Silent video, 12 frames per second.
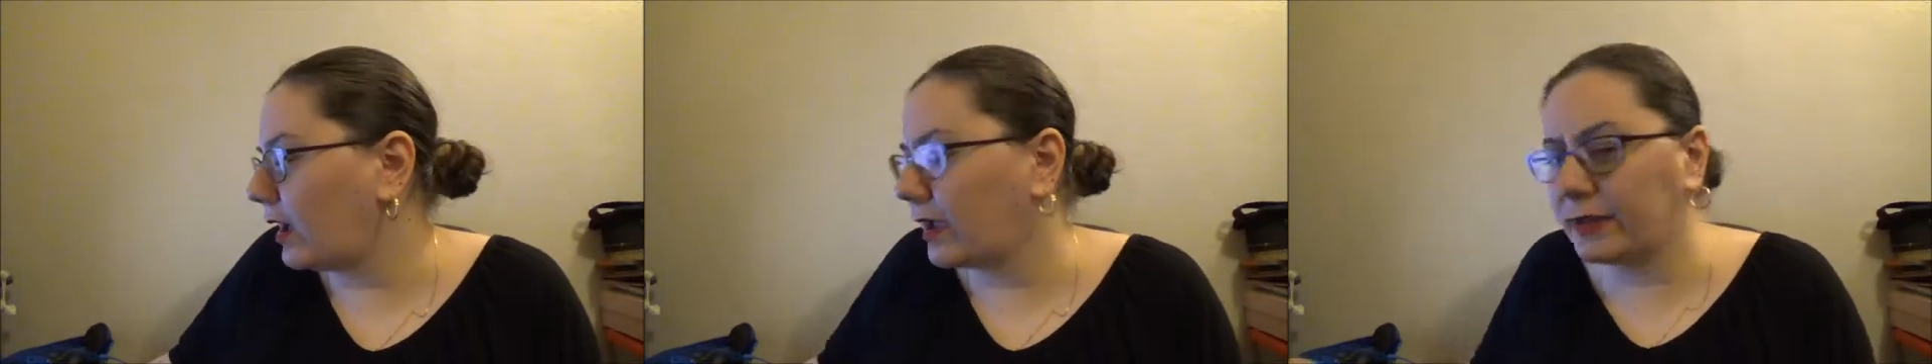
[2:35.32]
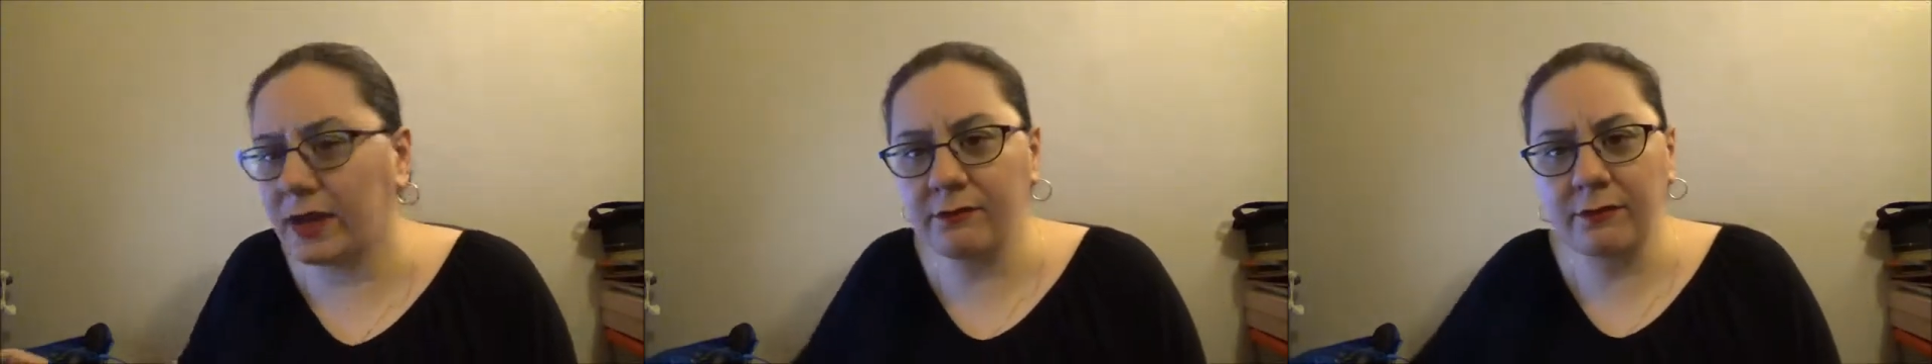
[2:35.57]

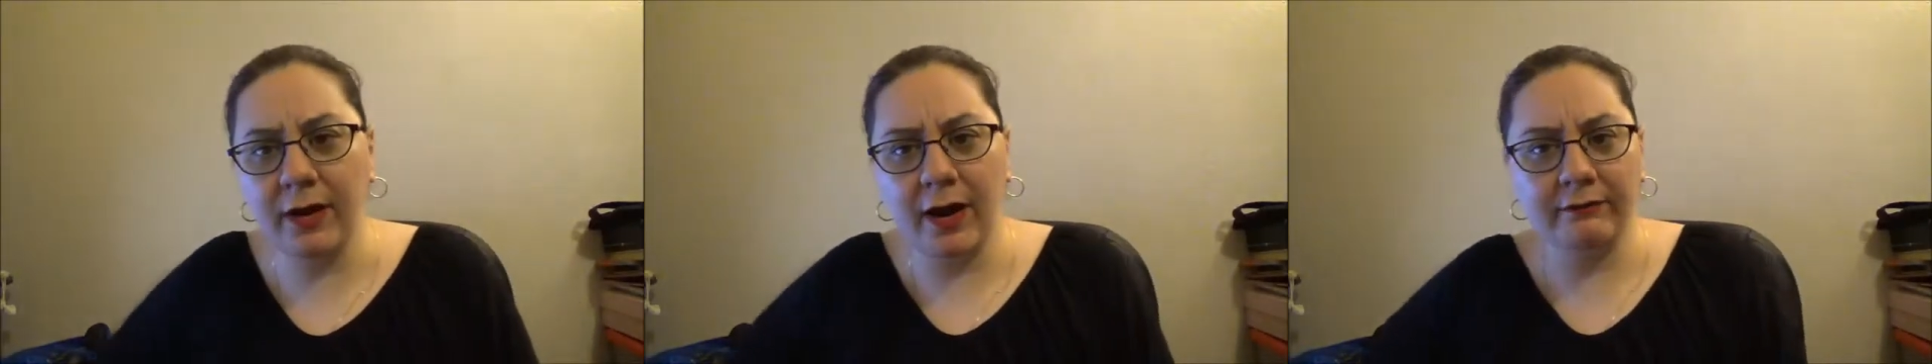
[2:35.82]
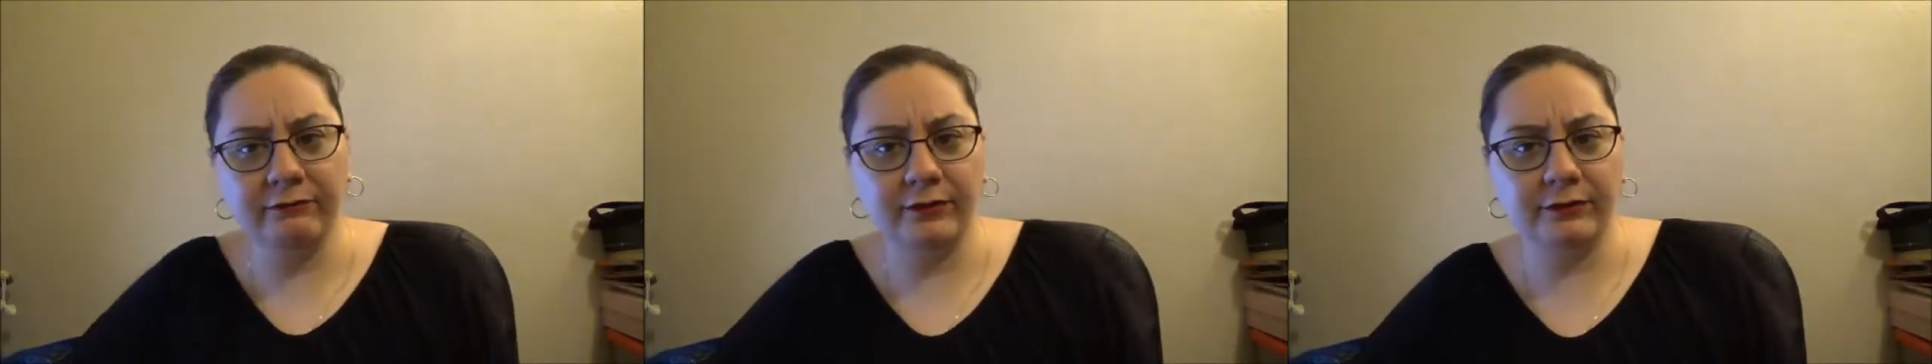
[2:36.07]
I never
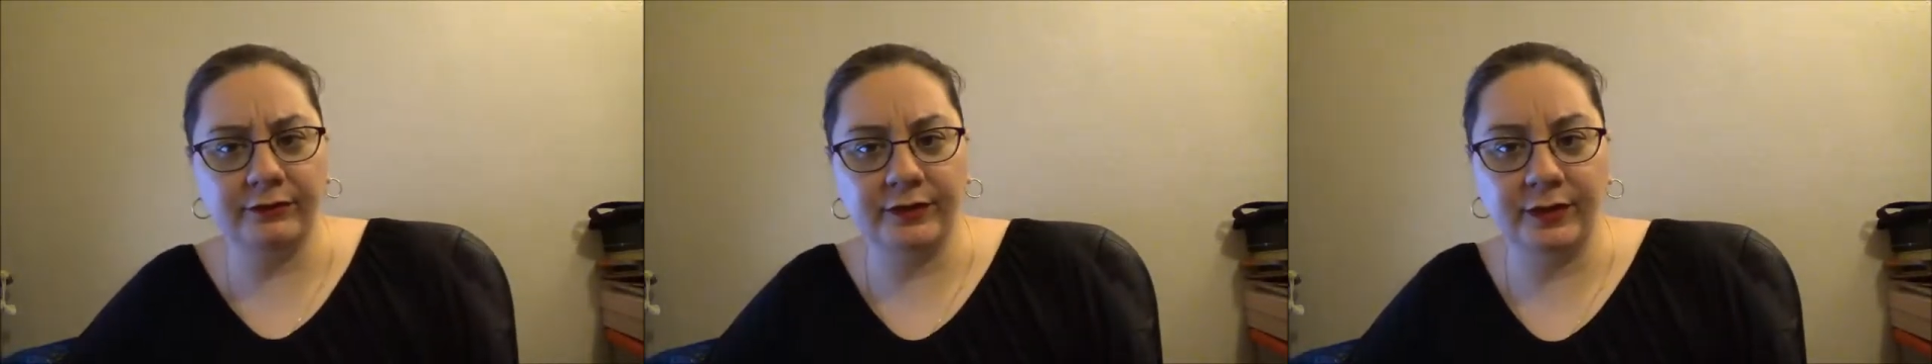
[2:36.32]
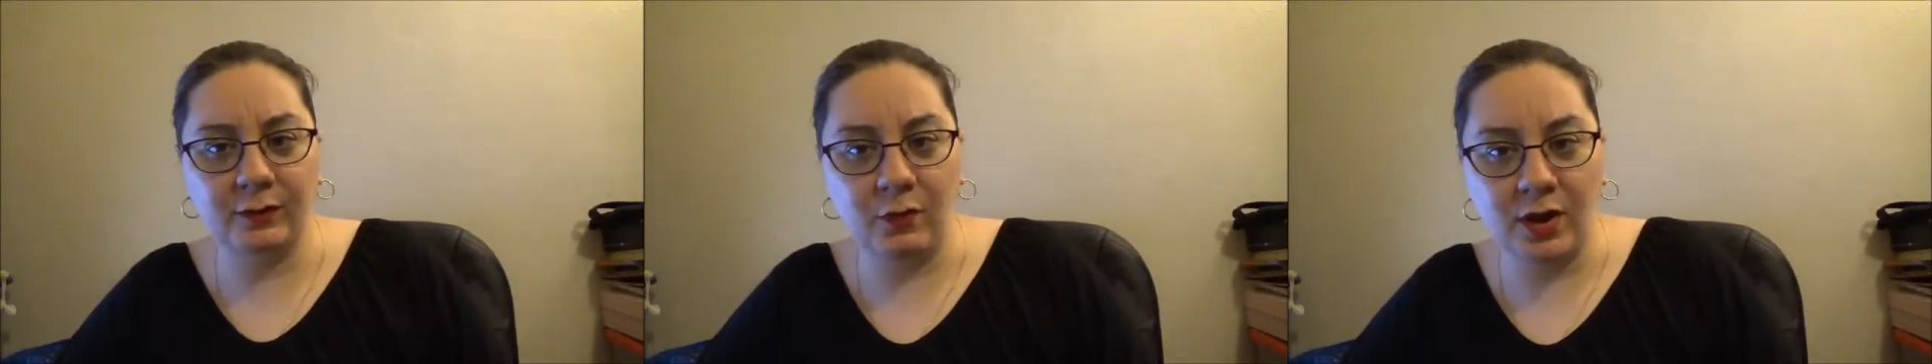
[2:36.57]
ever
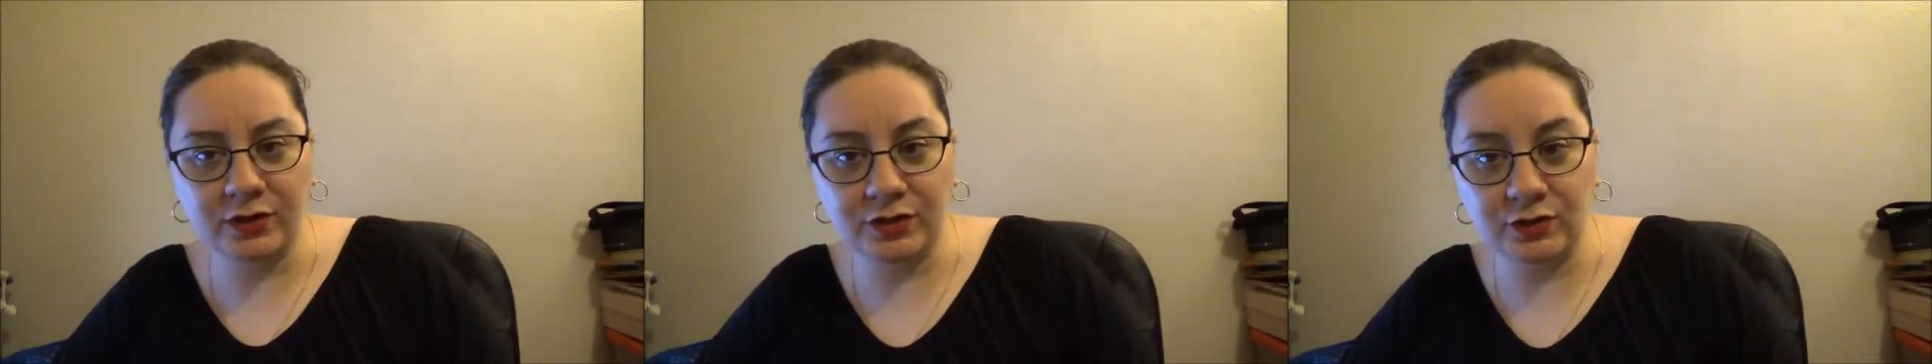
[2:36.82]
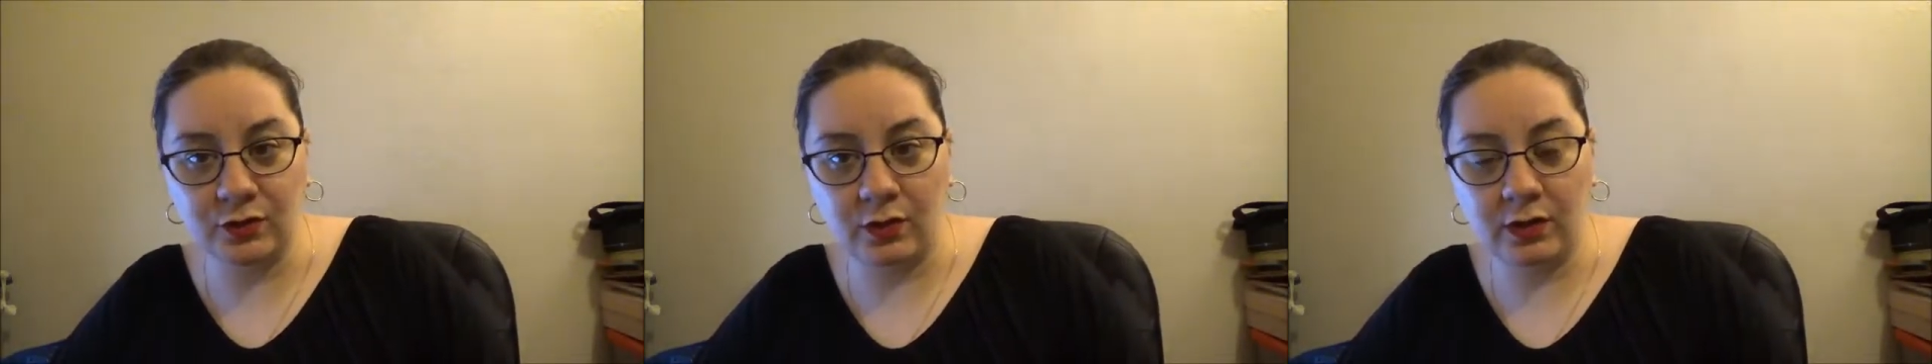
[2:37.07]
really
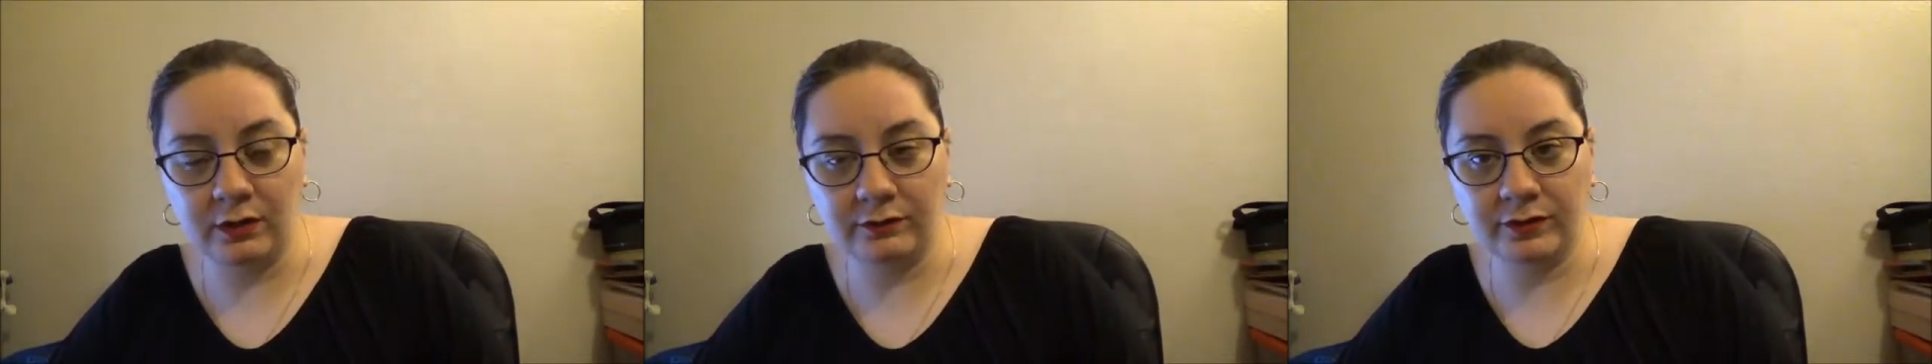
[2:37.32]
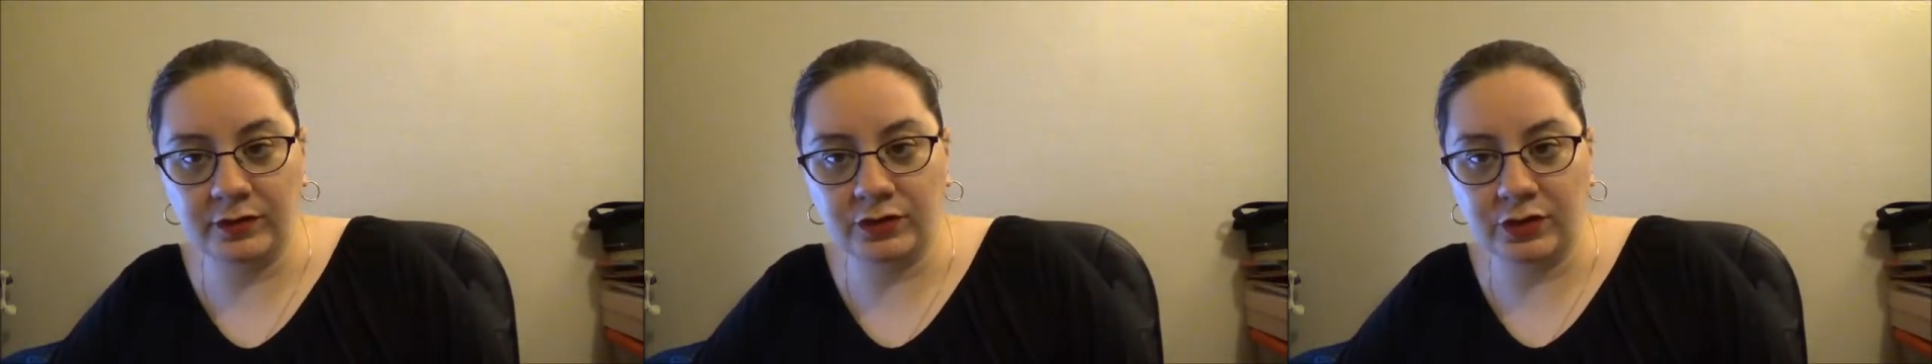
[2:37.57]
watched Law
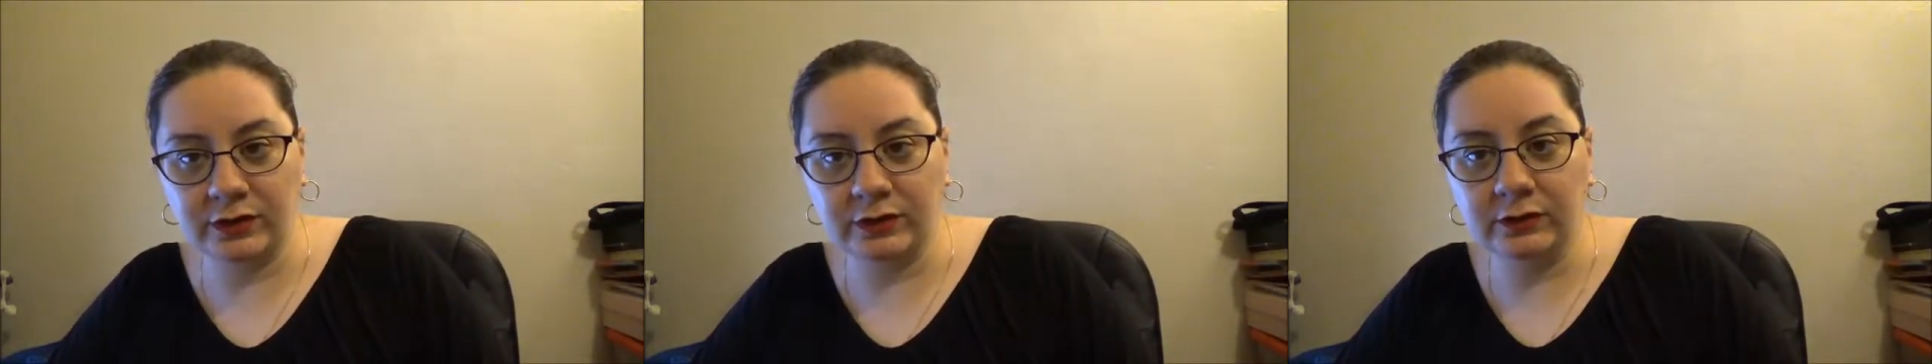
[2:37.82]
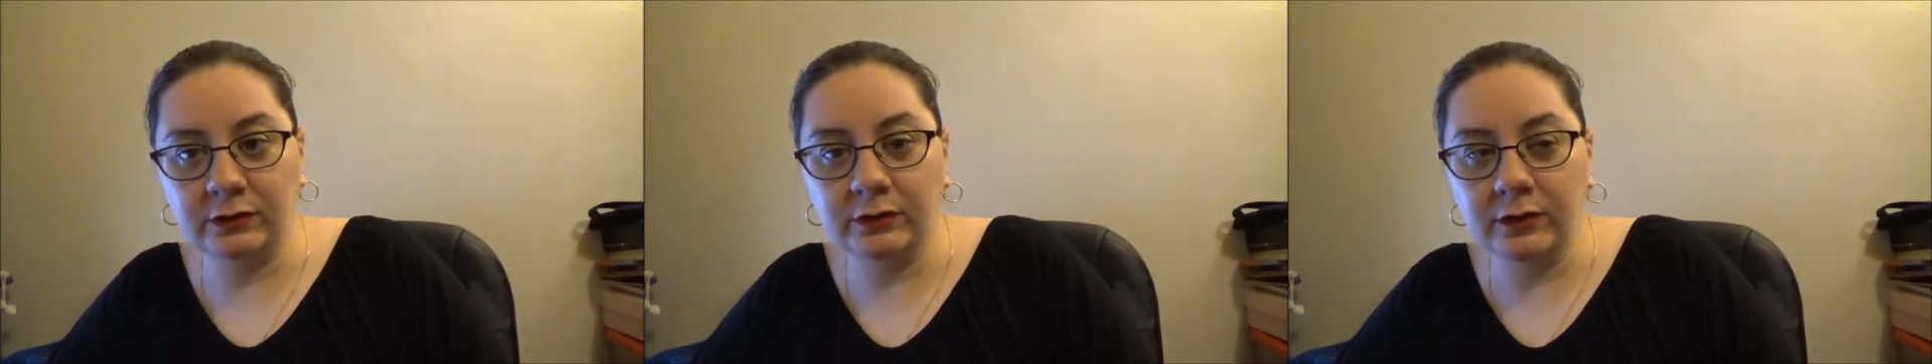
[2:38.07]
of the
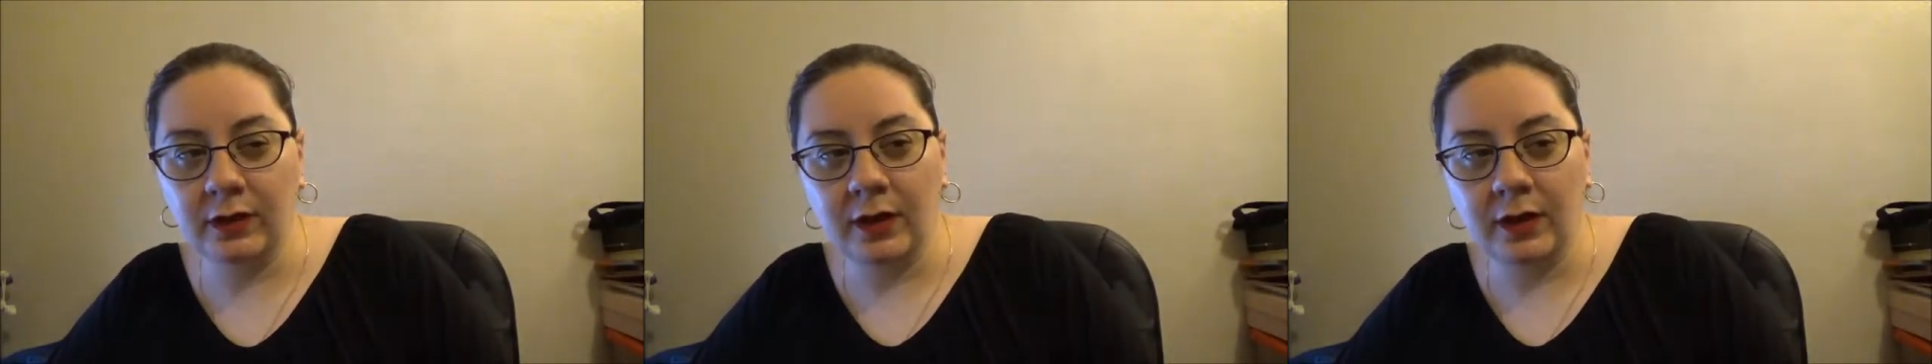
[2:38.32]
Jungle,